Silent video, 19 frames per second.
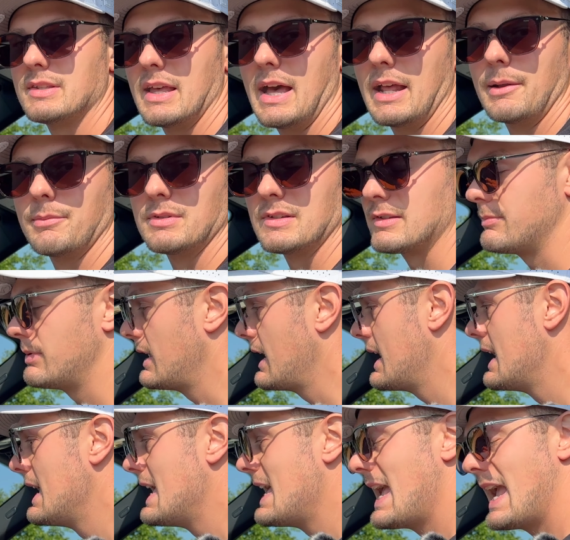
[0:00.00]
the head-up
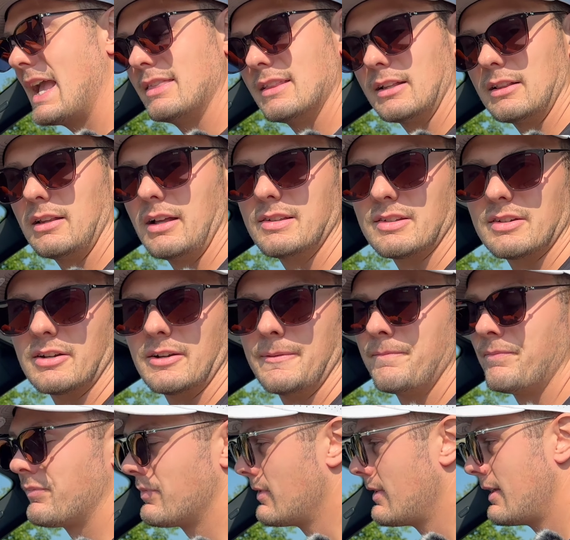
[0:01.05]
display and the cluster.
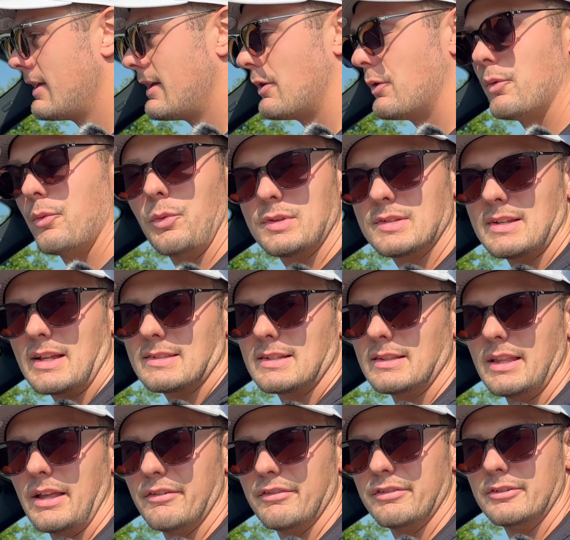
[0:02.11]
What's not to
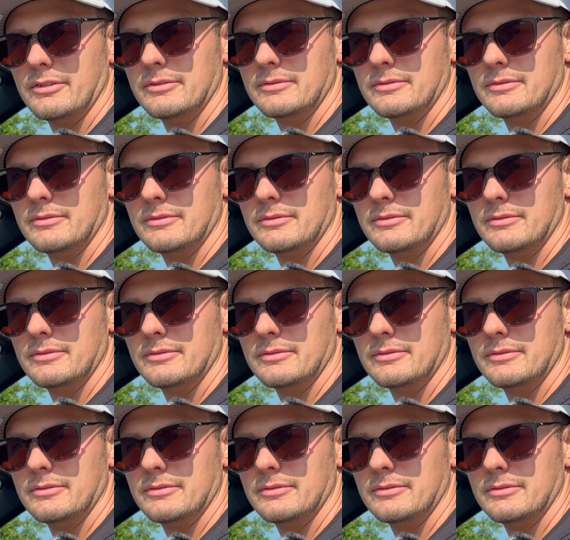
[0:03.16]
love?